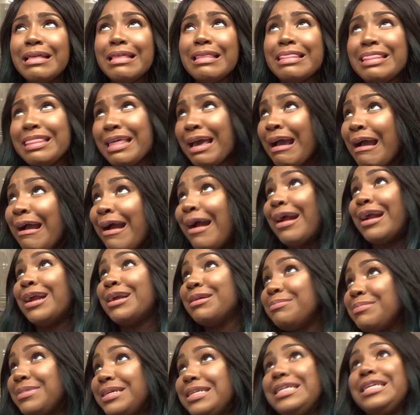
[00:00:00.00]
the
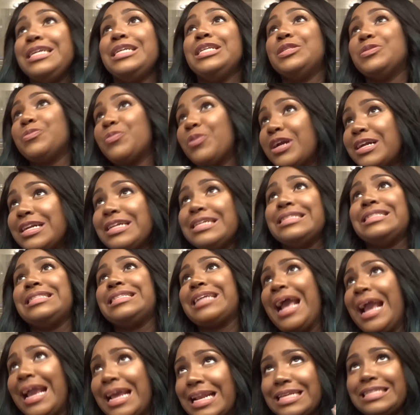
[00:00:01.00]
harmonies weren't
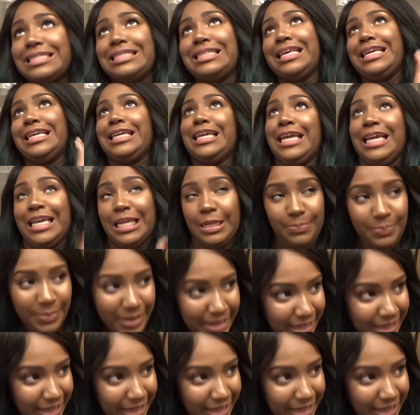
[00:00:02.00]
as tight as they could